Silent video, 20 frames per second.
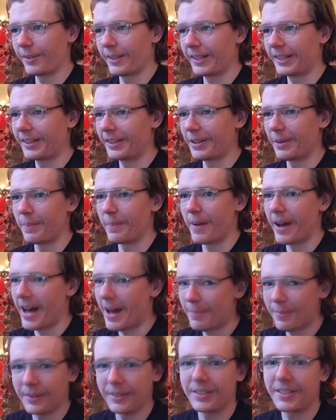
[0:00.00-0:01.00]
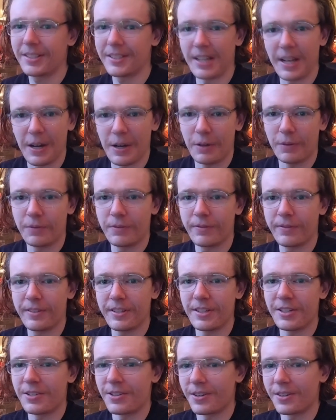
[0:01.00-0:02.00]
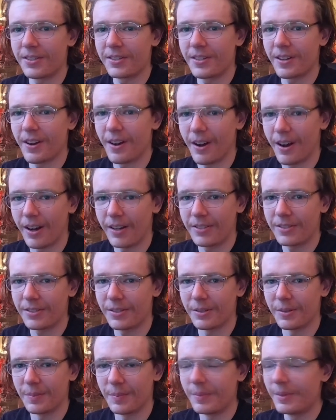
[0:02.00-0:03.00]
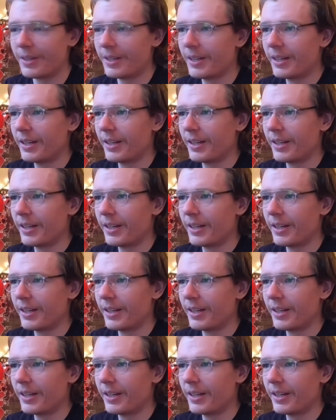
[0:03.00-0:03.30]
like the map itself is just awesome.